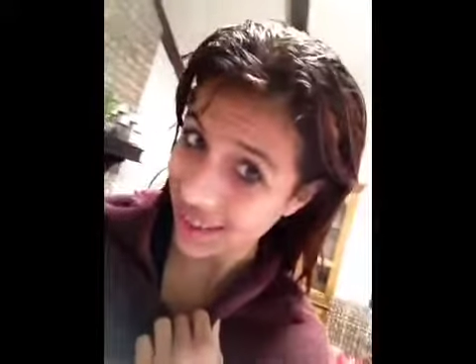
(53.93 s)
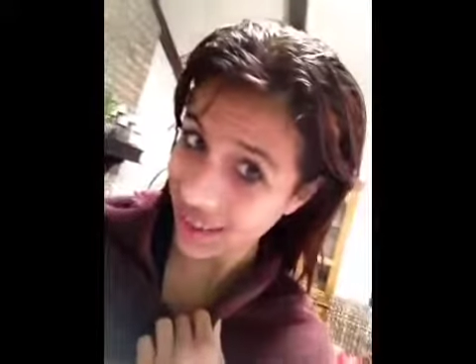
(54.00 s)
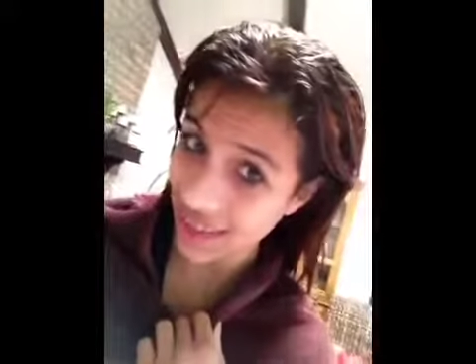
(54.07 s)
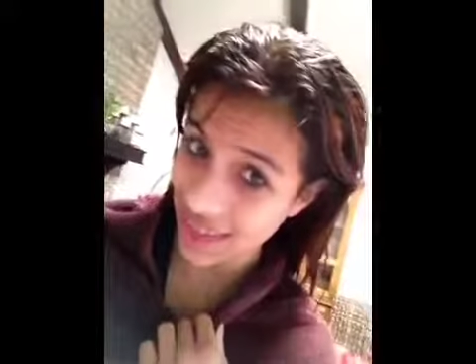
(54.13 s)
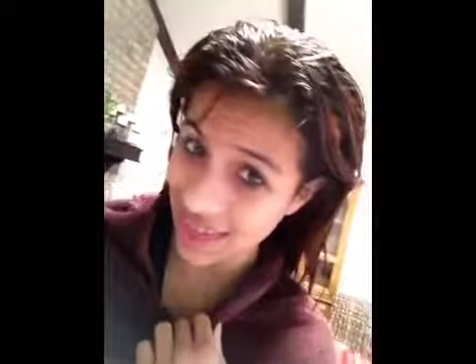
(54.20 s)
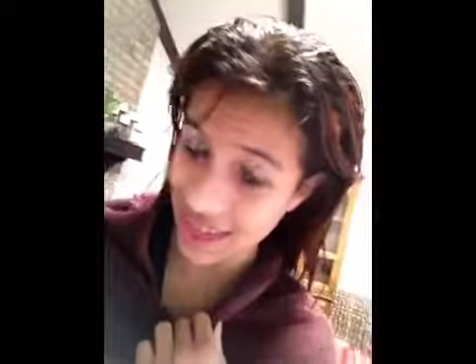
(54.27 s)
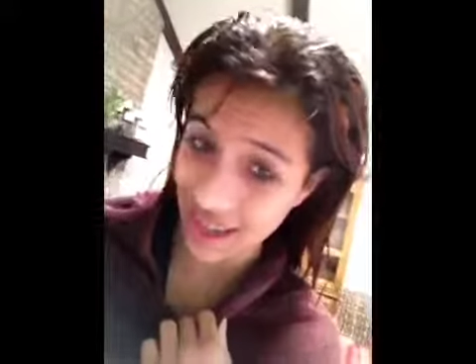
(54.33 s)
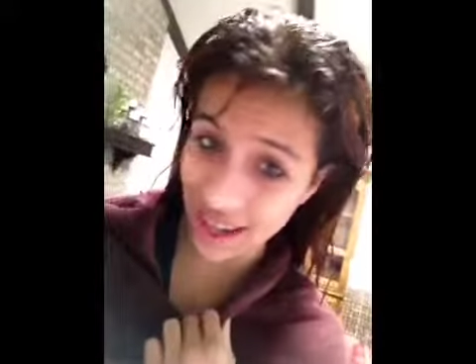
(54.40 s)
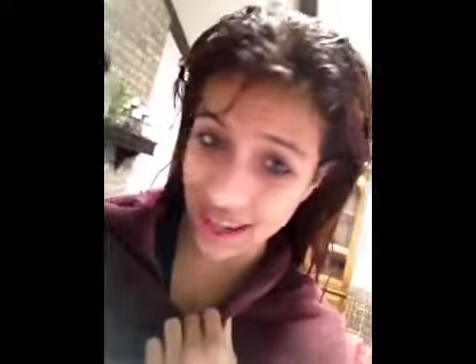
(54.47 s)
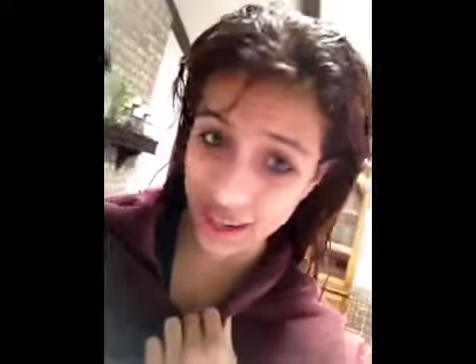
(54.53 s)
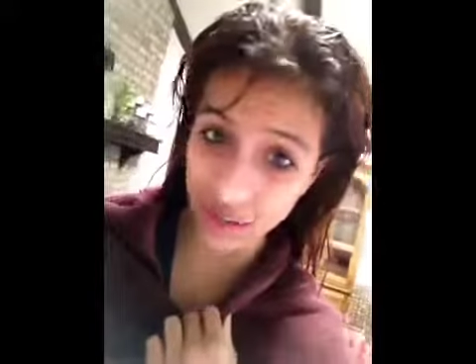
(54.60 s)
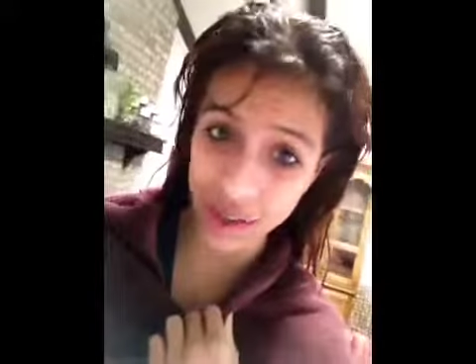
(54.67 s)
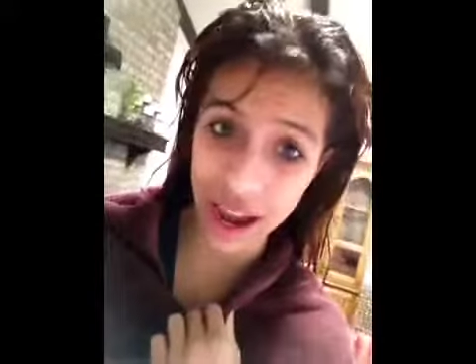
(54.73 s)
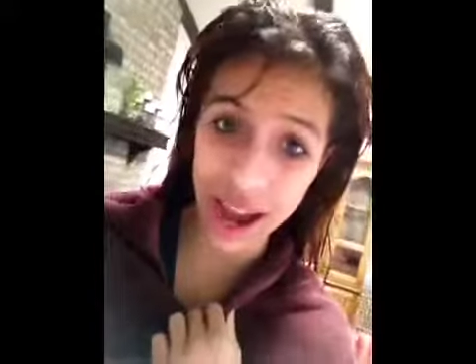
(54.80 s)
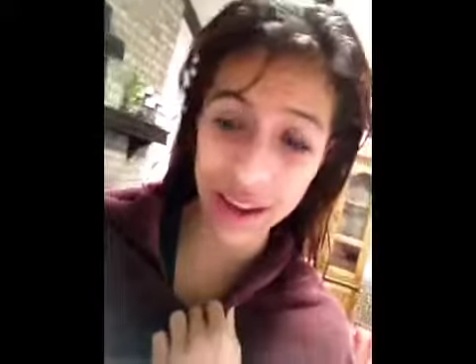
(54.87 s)
And then
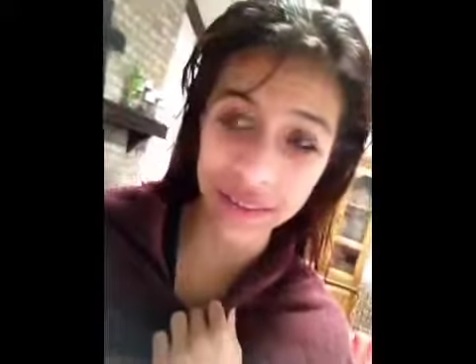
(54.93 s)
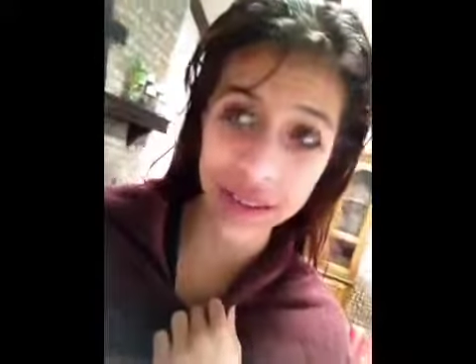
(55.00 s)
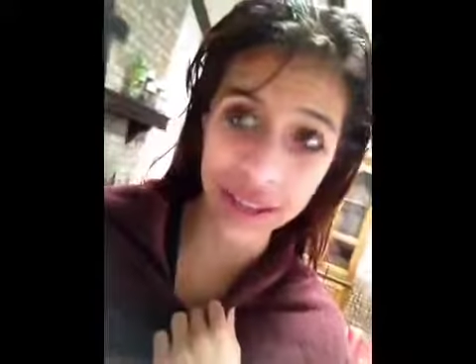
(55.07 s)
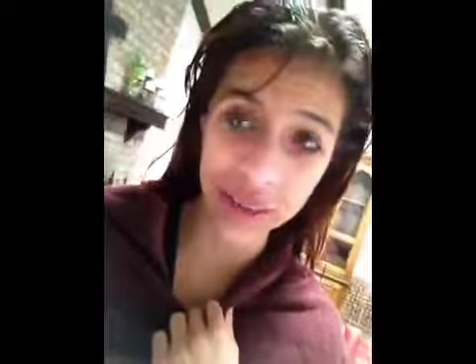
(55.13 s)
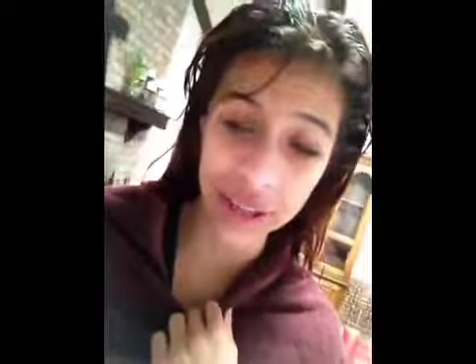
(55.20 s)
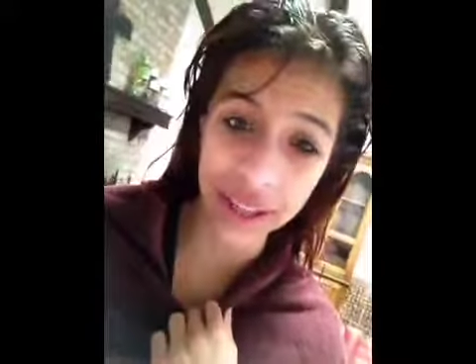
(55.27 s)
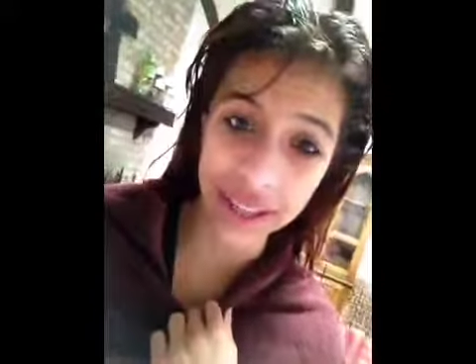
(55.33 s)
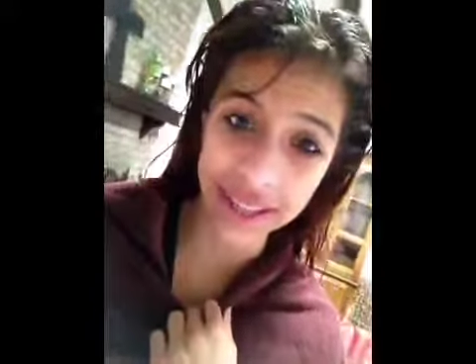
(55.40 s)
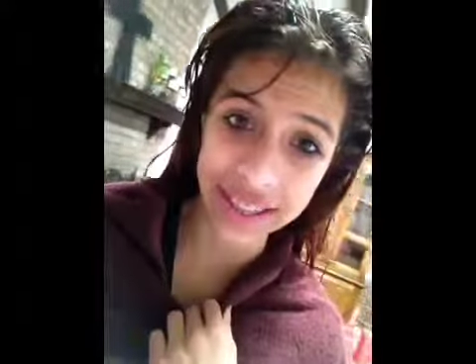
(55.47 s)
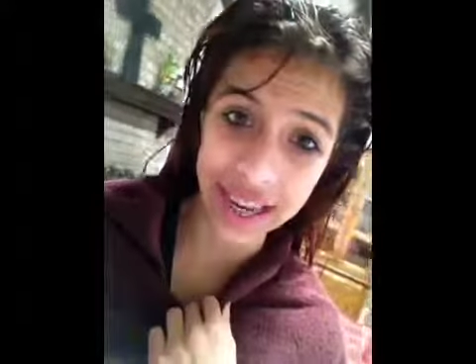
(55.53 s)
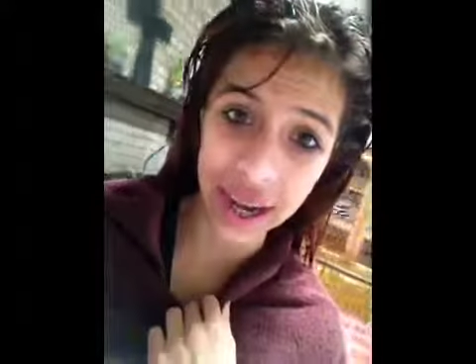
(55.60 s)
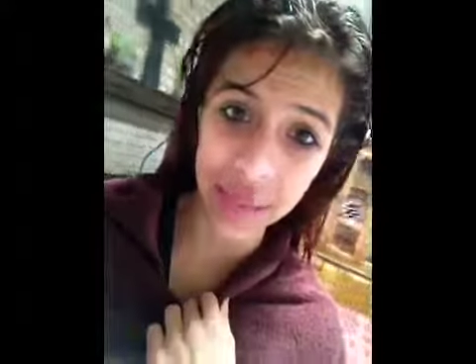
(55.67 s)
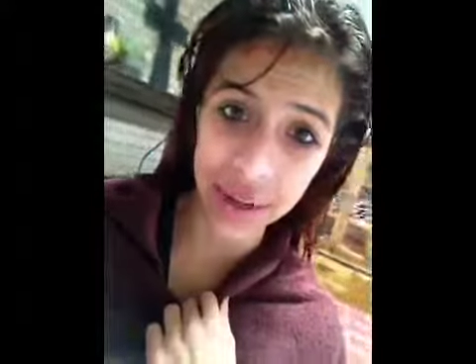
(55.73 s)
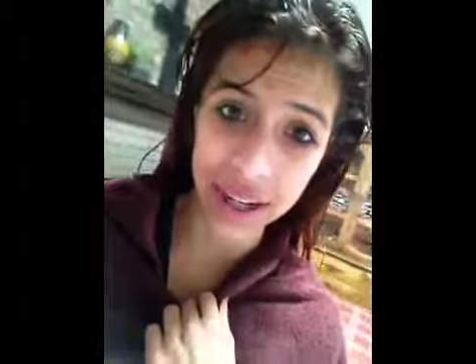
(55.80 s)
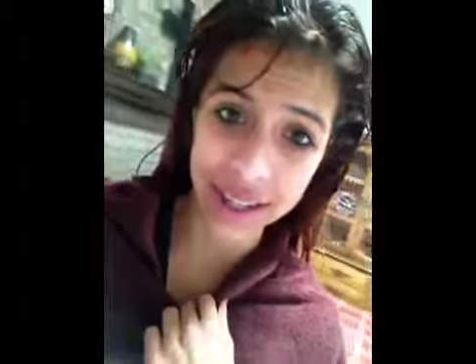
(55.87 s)
I have to wait like
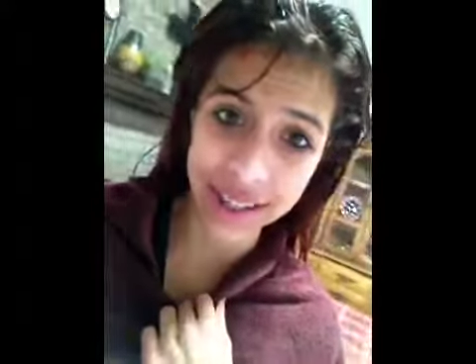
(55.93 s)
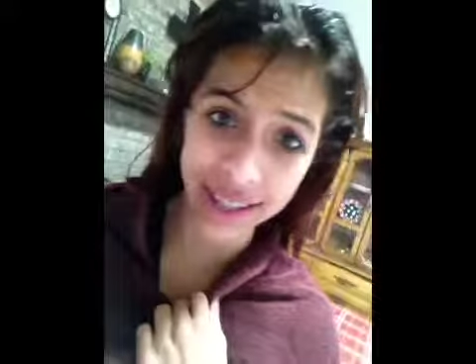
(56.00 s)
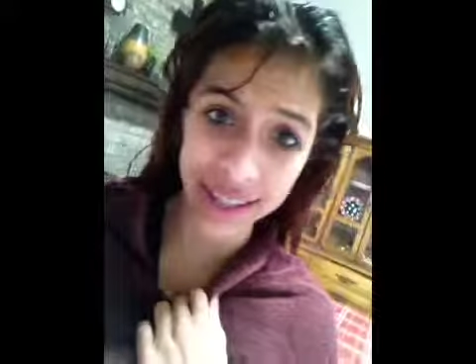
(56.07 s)
10 minutes,